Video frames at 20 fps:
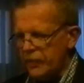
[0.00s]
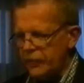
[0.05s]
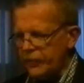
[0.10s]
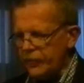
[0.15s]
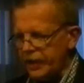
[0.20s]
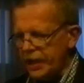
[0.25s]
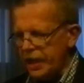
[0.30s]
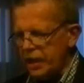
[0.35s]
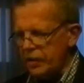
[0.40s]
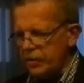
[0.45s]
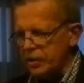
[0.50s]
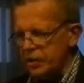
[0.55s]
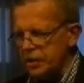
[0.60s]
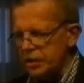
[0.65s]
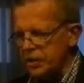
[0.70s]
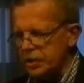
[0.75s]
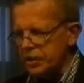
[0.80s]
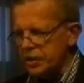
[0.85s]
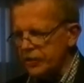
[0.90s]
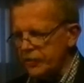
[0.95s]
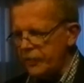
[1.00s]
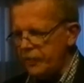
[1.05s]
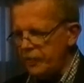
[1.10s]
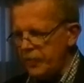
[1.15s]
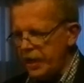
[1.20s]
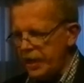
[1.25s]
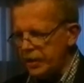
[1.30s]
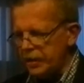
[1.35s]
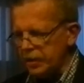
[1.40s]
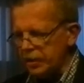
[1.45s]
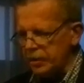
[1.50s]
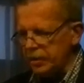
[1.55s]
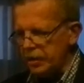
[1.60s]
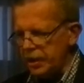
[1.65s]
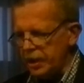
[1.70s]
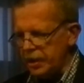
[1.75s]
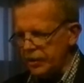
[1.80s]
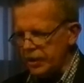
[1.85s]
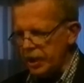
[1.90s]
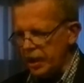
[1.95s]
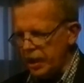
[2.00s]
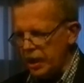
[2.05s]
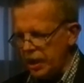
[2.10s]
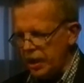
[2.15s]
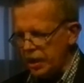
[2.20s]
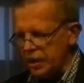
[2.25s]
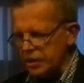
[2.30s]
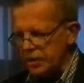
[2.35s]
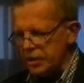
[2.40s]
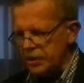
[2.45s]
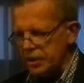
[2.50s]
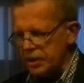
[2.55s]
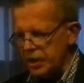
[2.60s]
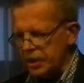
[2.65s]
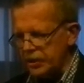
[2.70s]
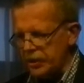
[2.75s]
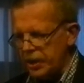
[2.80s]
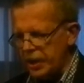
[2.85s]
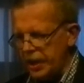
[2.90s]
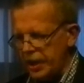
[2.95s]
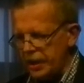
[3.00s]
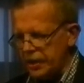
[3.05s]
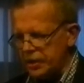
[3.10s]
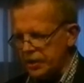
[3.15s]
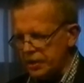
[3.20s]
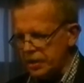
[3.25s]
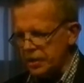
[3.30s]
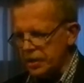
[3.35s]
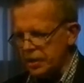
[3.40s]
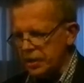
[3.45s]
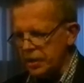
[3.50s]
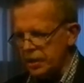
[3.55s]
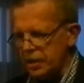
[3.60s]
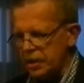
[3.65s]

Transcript: Flowers of metal in hearts and heads.